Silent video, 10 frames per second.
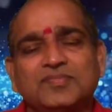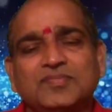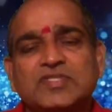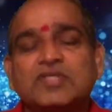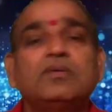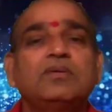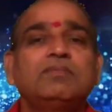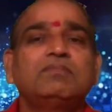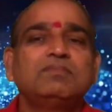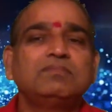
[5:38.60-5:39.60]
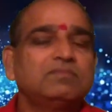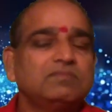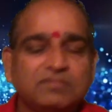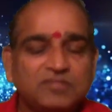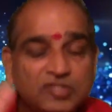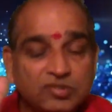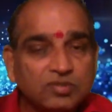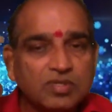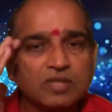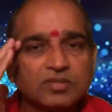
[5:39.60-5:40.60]
So,
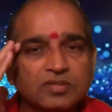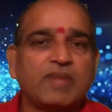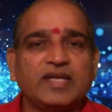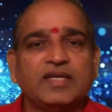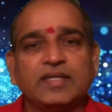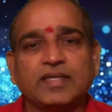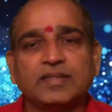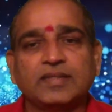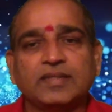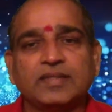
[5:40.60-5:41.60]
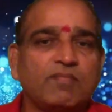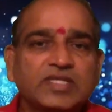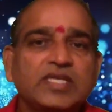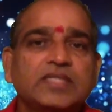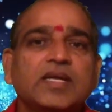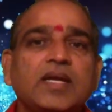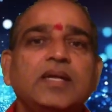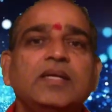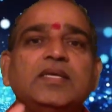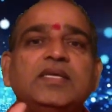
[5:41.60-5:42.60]
you got to get this off your mind.
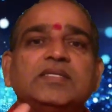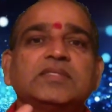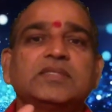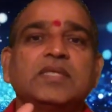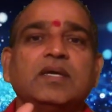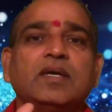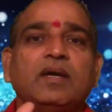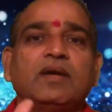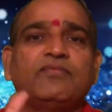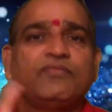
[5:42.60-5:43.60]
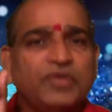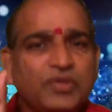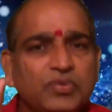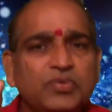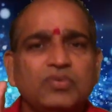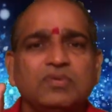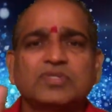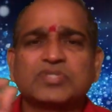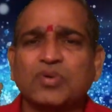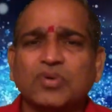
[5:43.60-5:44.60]
Gita is a
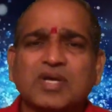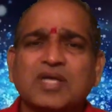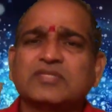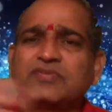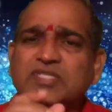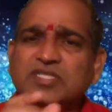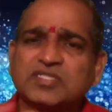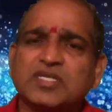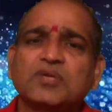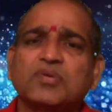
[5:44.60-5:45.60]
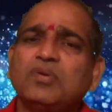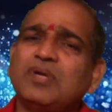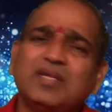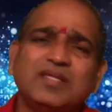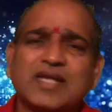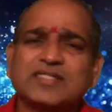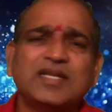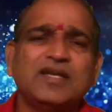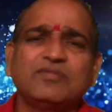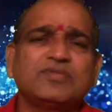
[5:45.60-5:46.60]
few slokas which
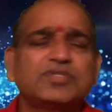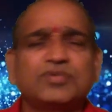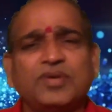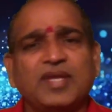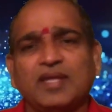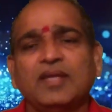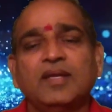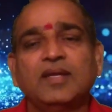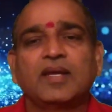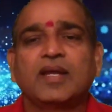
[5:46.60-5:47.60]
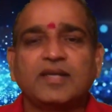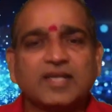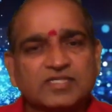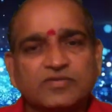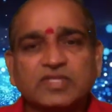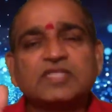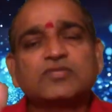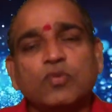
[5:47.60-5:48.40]
Krishna told, and that's the end of the story.